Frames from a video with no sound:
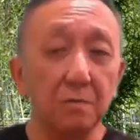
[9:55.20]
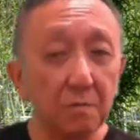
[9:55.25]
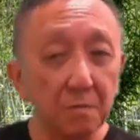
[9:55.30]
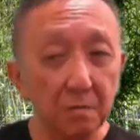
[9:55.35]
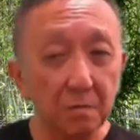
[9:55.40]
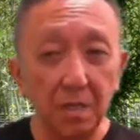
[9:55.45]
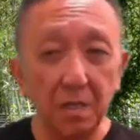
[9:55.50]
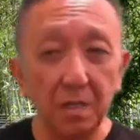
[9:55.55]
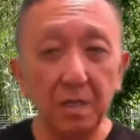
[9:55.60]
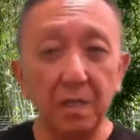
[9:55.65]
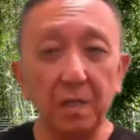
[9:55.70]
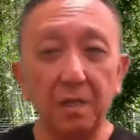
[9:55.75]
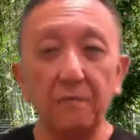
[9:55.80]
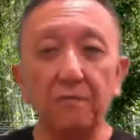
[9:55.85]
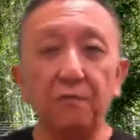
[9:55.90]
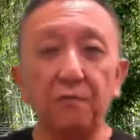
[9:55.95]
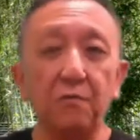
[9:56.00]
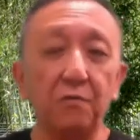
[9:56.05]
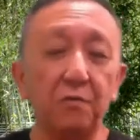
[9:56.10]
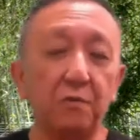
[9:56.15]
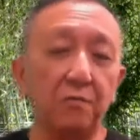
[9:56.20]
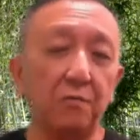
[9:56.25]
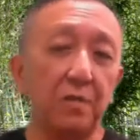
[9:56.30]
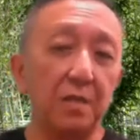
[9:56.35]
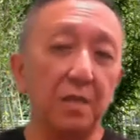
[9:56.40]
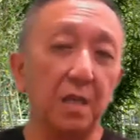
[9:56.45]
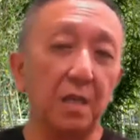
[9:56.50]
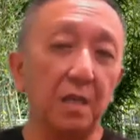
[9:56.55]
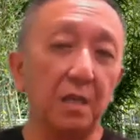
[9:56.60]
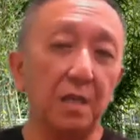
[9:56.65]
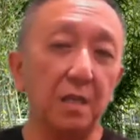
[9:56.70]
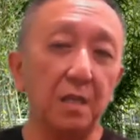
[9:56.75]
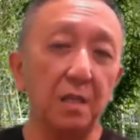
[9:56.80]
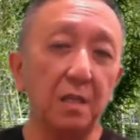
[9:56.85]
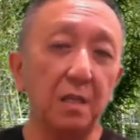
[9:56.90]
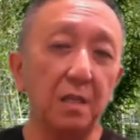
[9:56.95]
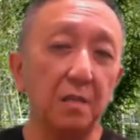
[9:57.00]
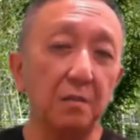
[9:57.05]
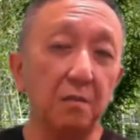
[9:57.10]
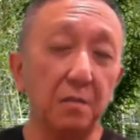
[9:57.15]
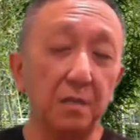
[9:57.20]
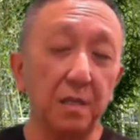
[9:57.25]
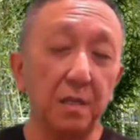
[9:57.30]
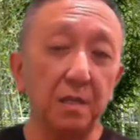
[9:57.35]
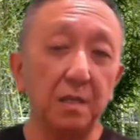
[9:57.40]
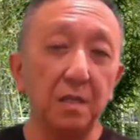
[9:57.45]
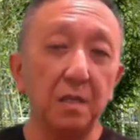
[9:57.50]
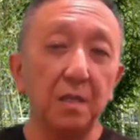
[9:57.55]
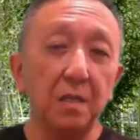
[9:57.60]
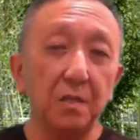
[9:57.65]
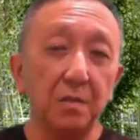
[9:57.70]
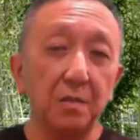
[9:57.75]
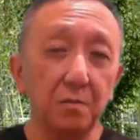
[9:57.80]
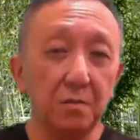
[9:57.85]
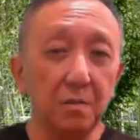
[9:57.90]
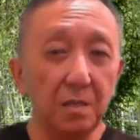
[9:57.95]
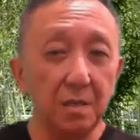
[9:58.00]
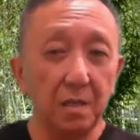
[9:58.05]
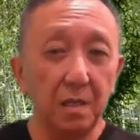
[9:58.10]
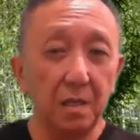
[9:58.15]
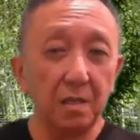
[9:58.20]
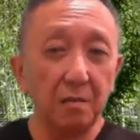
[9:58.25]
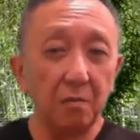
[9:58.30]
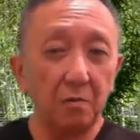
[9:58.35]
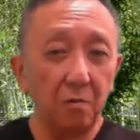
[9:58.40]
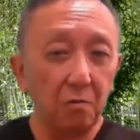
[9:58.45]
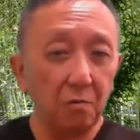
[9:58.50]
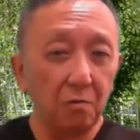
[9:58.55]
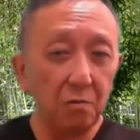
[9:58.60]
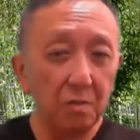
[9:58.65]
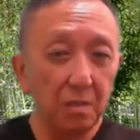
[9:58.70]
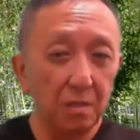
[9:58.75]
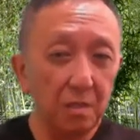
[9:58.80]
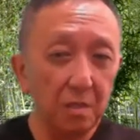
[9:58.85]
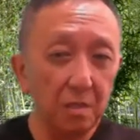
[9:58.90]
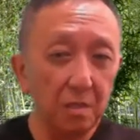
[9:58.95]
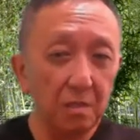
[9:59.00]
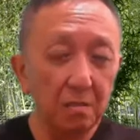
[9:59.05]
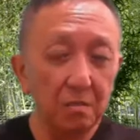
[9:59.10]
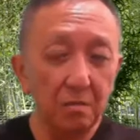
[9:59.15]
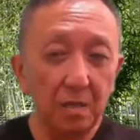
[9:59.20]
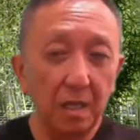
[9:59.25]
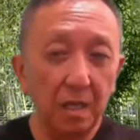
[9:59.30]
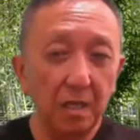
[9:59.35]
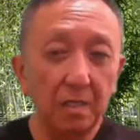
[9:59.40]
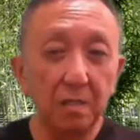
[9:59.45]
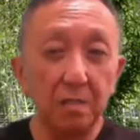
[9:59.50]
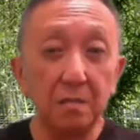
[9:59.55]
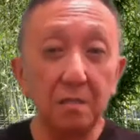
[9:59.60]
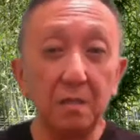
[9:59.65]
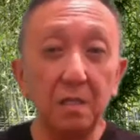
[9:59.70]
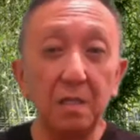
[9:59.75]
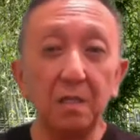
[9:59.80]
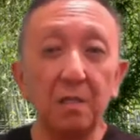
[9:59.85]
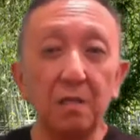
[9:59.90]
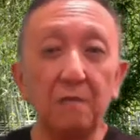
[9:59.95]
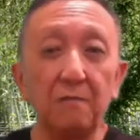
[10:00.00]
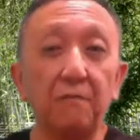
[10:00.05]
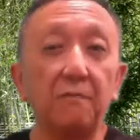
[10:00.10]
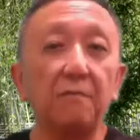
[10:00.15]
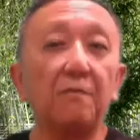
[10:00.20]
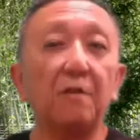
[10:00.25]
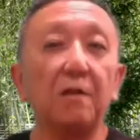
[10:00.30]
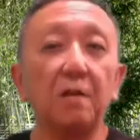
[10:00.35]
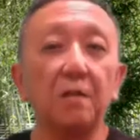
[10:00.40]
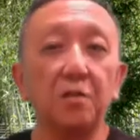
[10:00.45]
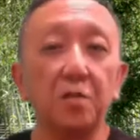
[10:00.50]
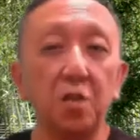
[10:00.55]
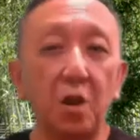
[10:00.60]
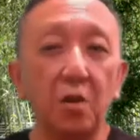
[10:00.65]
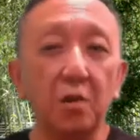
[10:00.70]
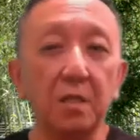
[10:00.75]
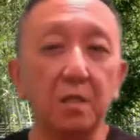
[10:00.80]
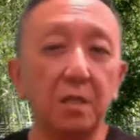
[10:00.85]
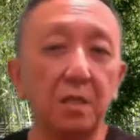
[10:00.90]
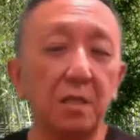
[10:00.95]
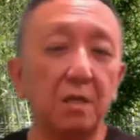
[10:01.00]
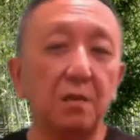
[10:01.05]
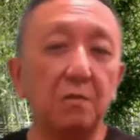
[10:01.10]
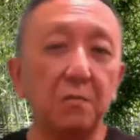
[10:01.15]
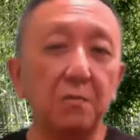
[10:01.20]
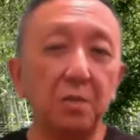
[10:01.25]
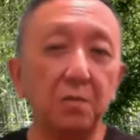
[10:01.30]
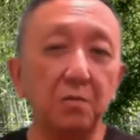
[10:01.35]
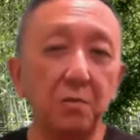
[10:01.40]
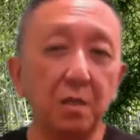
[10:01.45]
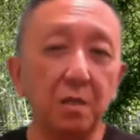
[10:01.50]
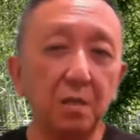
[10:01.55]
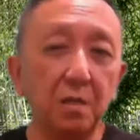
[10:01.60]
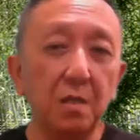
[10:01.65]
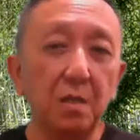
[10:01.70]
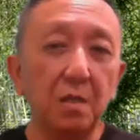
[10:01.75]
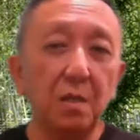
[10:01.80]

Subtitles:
things like food we take in and all that. So these are all little categories of talks that I'll be doing.